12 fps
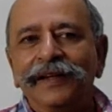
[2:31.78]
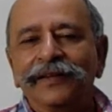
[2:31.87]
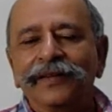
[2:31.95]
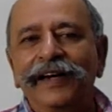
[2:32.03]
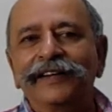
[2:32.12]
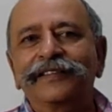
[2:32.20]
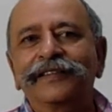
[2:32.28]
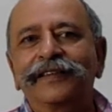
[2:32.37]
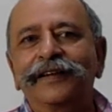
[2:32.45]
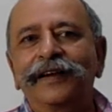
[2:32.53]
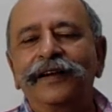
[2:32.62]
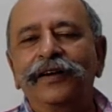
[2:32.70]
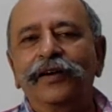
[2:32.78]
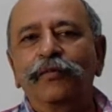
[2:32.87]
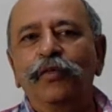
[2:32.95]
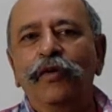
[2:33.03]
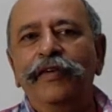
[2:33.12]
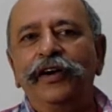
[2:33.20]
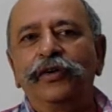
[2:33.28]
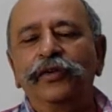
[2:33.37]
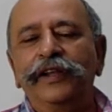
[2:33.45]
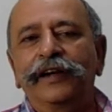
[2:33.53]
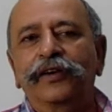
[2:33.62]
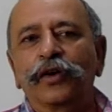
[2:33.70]
So let's move into
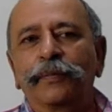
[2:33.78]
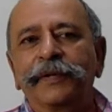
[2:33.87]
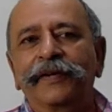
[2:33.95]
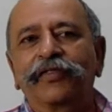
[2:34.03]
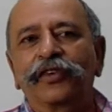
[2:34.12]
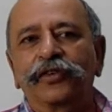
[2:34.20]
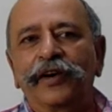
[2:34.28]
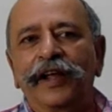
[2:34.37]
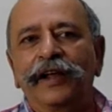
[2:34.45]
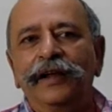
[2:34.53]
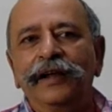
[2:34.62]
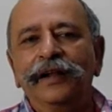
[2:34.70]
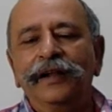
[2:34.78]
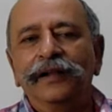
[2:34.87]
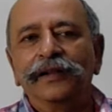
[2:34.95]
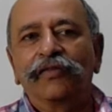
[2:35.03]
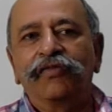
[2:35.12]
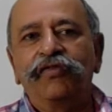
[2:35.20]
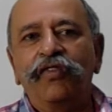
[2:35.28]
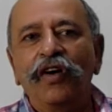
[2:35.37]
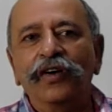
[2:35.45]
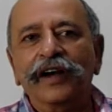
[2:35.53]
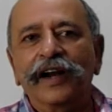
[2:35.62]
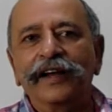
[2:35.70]
the topic for today, the
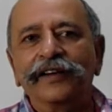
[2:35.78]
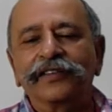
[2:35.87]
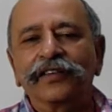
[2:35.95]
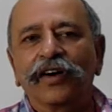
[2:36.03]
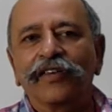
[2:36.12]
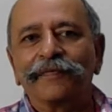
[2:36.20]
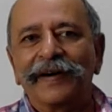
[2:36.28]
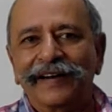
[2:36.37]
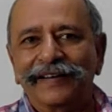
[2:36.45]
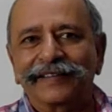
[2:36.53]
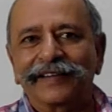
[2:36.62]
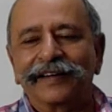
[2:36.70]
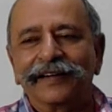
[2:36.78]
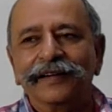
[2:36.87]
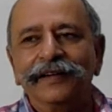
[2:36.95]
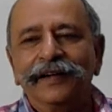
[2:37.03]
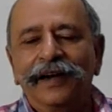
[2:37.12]
fault lines of Pakistan.